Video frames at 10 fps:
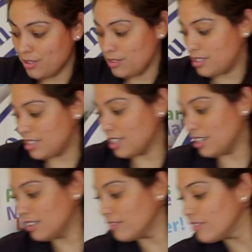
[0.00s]
use
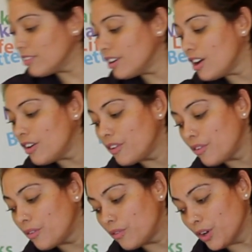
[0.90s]

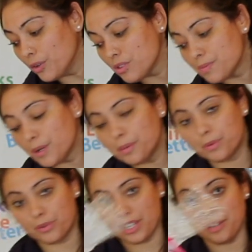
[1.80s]
the rose
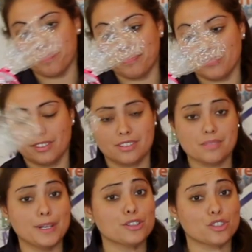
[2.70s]
potpourri. It
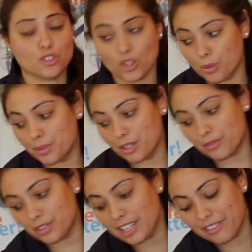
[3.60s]
smells so
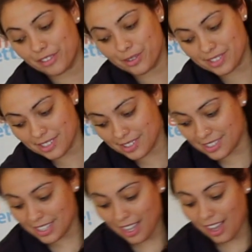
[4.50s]
beautiful, like roses.
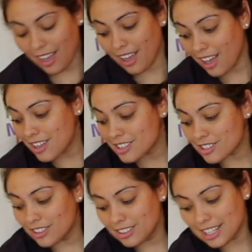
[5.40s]

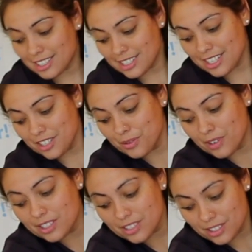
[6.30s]
So the next thing you
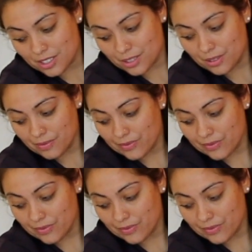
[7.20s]
want to do